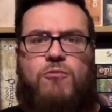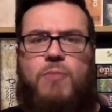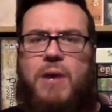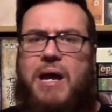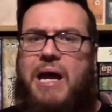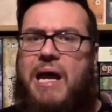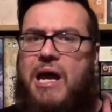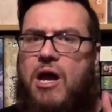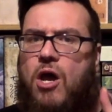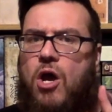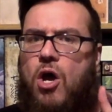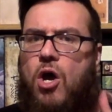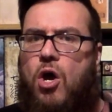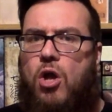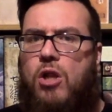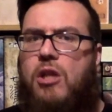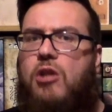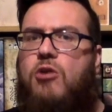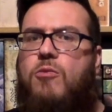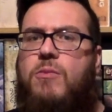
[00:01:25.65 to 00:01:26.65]
but
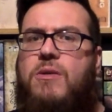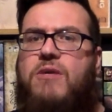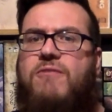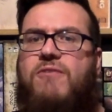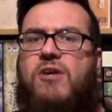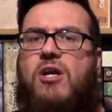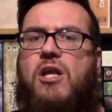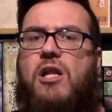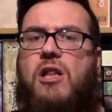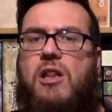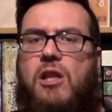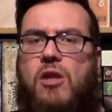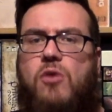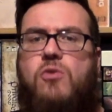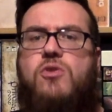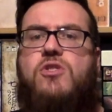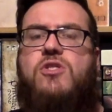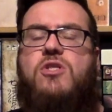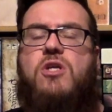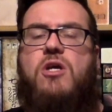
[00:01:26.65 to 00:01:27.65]
a little bit of a
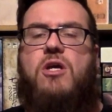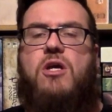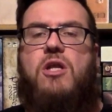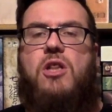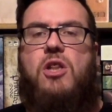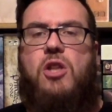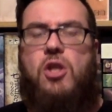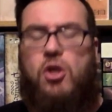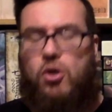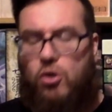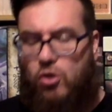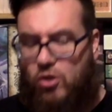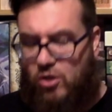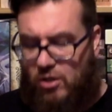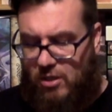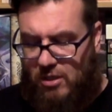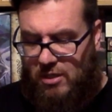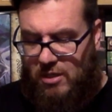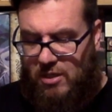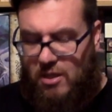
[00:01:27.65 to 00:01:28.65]
closer look.
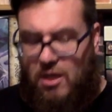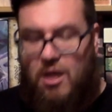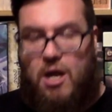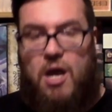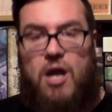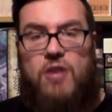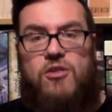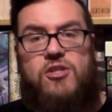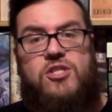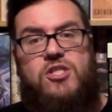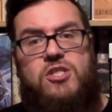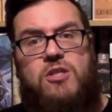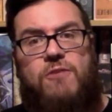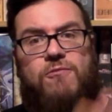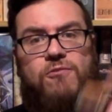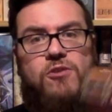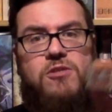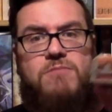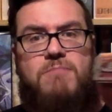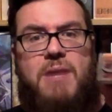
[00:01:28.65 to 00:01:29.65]
The
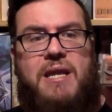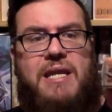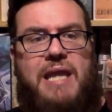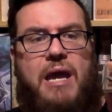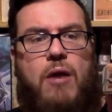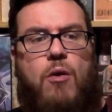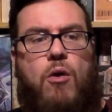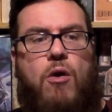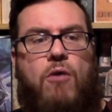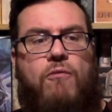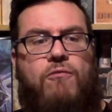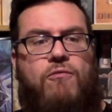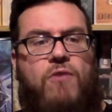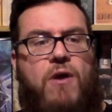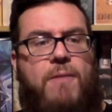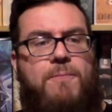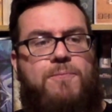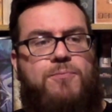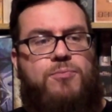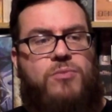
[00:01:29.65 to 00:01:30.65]
stuff that's made out of
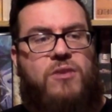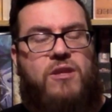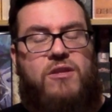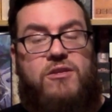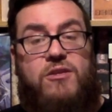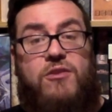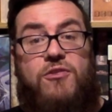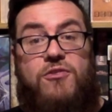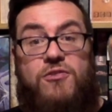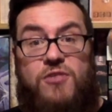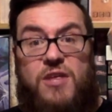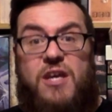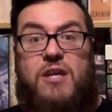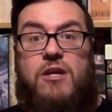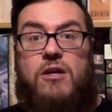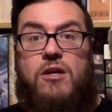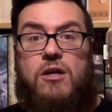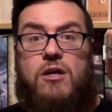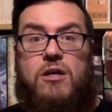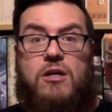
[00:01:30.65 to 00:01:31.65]
the
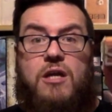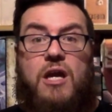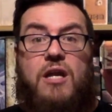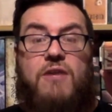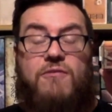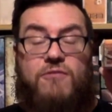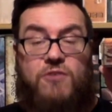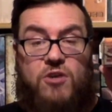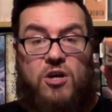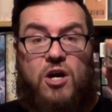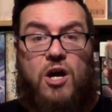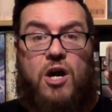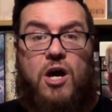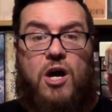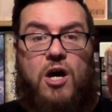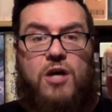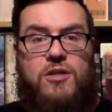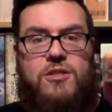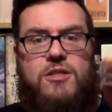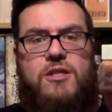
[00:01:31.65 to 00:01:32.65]
thicker kind of
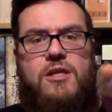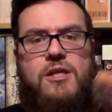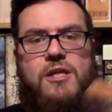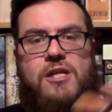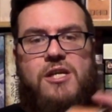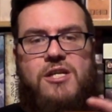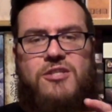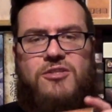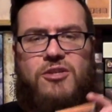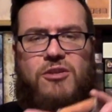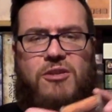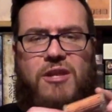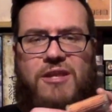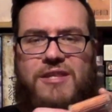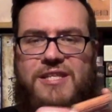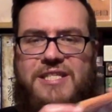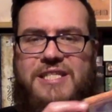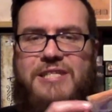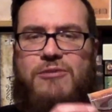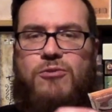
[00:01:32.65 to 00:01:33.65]
card. So like
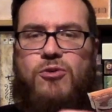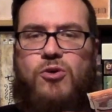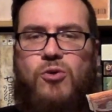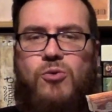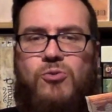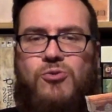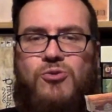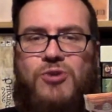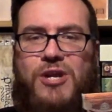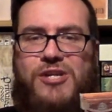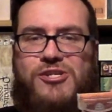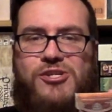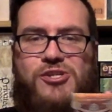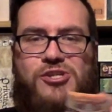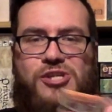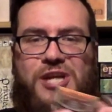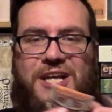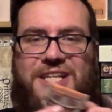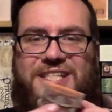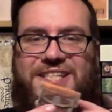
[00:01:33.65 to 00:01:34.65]
this little cool treasure
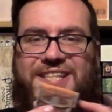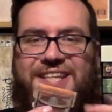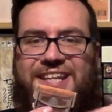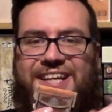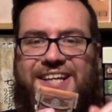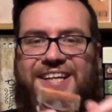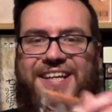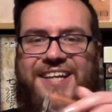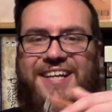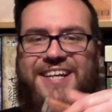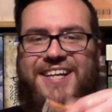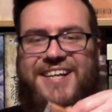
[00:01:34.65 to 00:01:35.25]
chest thing,